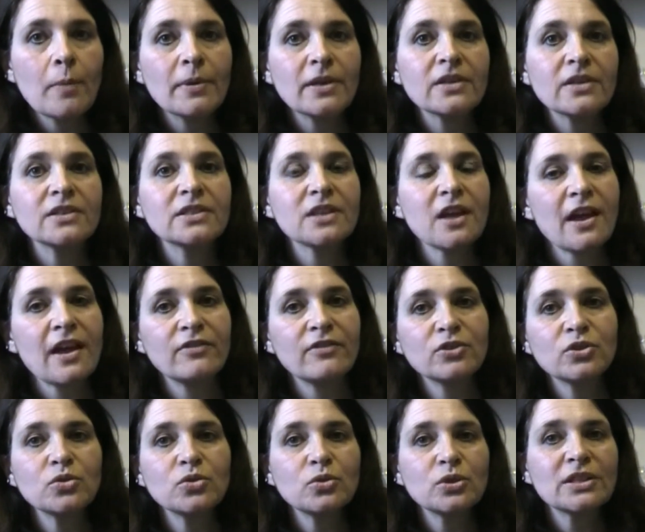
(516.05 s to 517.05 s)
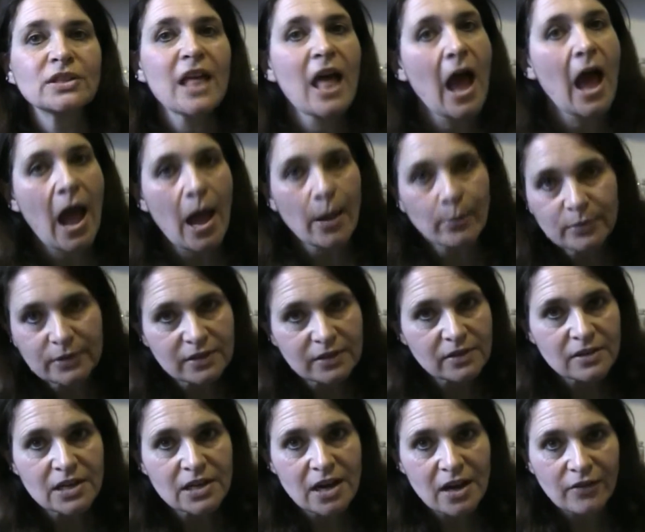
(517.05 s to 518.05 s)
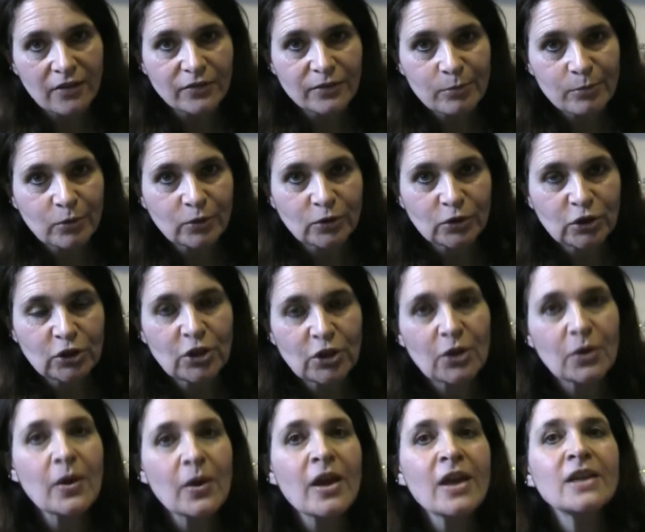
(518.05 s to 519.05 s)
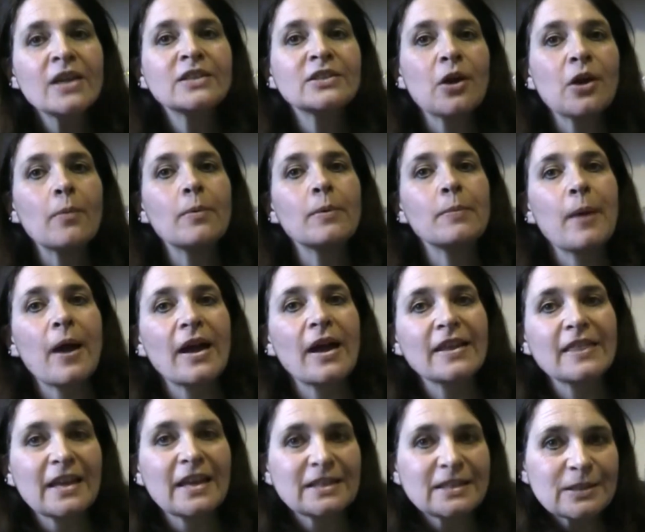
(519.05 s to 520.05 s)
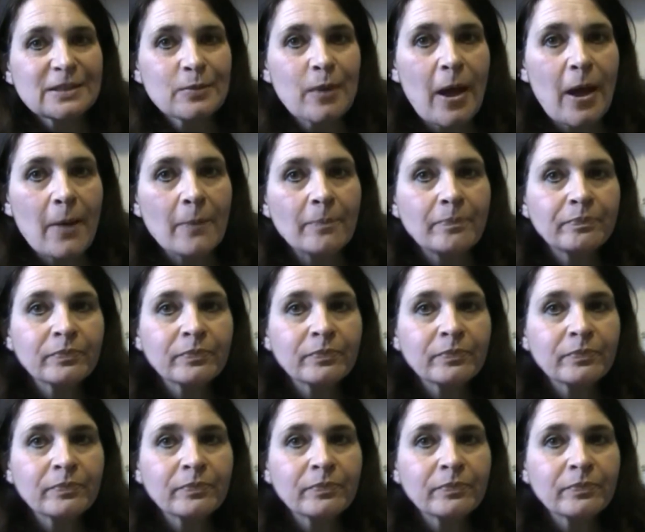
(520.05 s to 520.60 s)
because I have a daughter who absolutely loves mange too. So I'll be buying that as well.